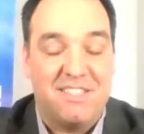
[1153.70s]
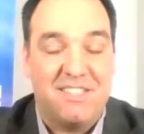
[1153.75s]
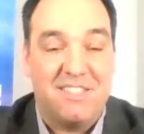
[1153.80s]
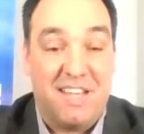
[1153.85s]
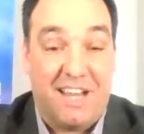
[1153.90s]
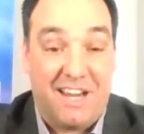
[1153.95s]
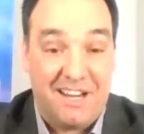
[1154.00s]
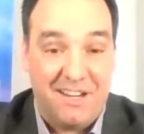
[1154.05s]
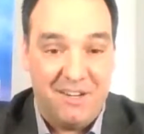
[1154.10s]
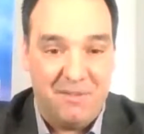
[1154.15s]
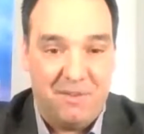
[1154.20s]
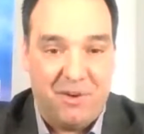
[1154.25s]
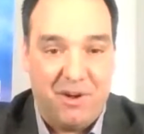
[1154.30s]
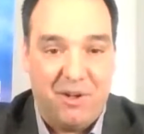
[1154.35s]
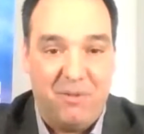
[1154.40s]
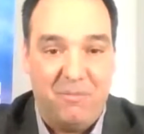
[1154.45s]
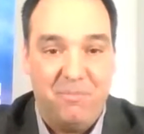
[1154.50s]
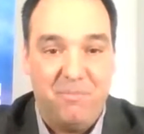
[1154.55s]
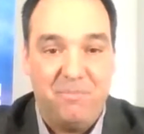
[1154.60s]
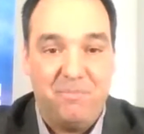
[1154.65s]
Second of
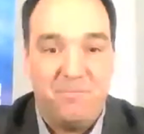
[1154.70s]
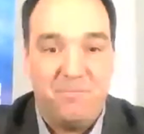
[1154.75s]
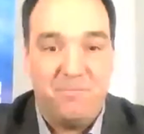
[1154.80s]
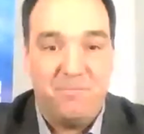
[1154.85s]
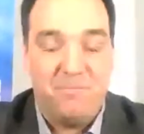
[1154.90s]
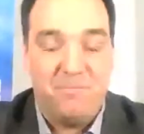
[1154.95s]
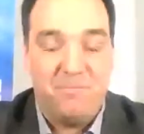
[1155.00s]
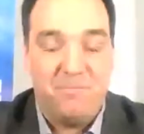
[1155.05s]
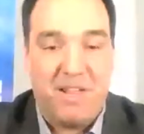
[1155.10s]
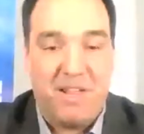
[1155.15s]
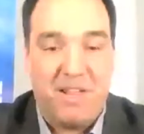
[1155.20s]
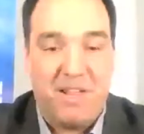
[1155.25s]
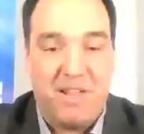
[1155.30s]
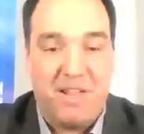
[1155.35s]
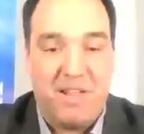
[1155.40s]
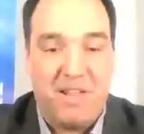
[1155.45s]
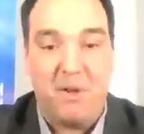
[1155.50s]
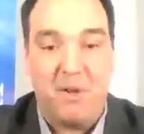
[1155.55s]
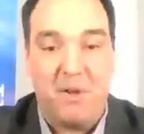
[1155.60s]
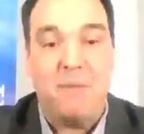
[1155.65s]
all,
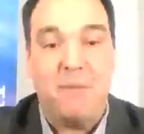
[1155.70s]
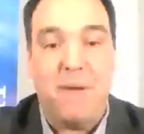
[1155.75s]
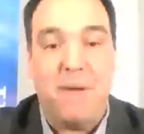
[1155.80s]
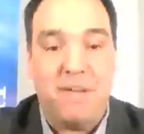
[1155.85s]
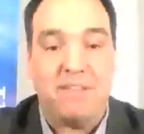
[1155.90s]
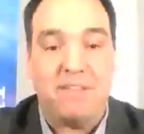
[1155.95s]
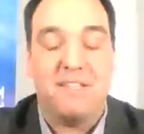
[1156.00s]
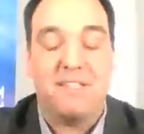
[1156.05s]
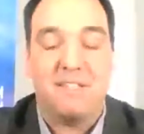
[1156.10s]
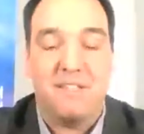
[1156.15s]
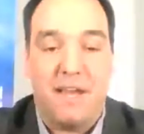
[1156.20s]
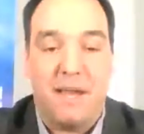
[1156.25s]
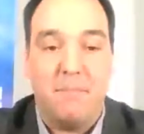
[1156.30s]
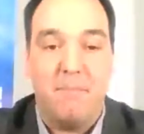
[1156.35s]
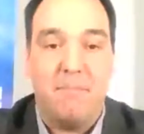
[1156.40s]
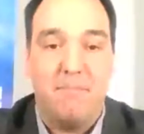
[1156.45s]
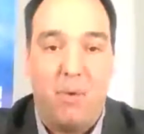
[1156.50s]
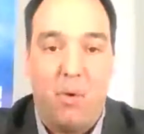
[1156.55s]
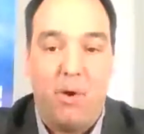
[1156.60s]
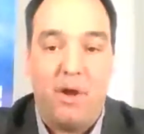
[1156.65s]
I'm going to make the same
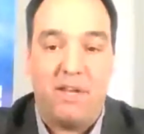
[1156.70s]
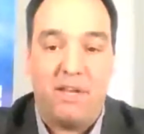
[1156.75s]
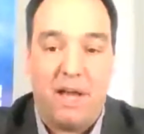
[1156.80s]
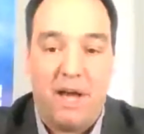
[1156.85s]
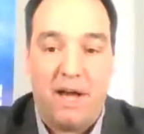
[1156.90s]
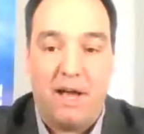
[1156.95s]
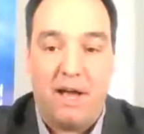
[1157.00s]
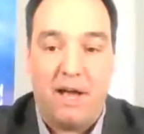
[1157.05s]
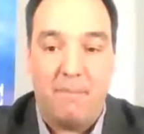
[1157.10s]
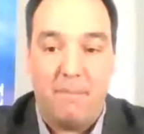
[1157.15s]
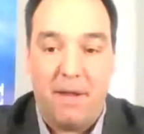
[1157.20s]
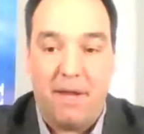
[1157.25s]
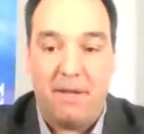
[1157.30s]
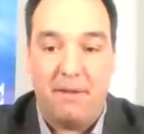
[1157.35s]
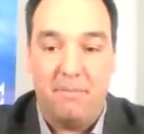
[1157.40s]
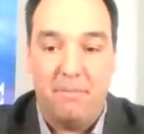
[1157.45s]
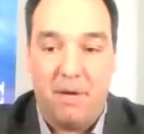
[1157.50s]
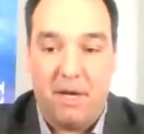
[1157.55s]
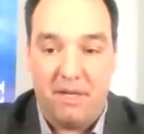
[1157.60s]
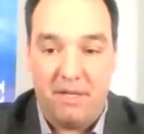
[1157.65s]
point I
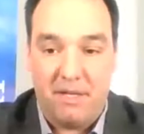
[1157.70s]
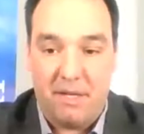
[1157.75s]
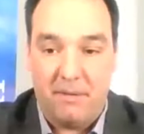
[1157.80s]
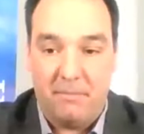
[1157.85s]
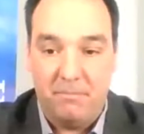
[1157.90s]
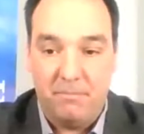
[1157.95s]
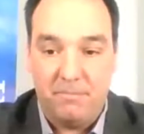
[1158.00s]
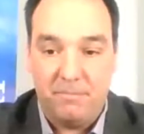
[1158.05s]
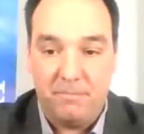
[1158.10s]
made Monday.